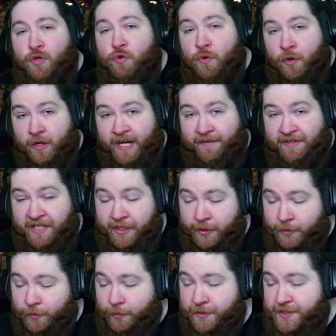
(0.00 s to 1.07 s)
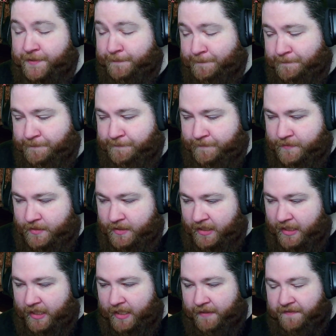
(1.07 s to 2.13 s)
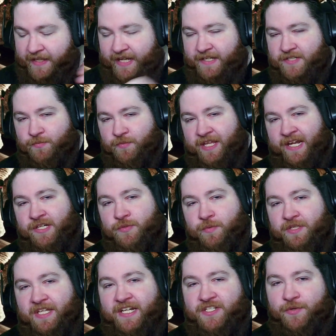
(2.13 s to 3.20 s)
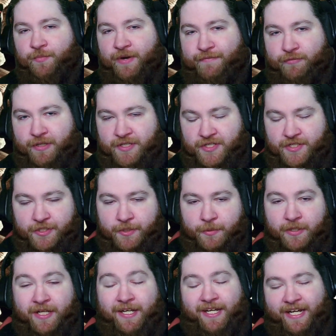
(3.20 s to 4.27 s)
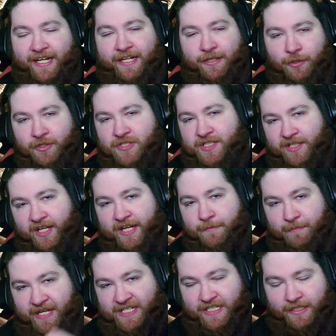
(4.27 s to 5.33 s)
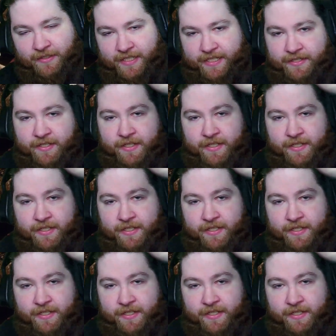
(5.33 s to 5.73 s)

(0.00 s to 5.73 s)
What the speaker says: are having intercourse. That is what that's a reference to, and it looks like basically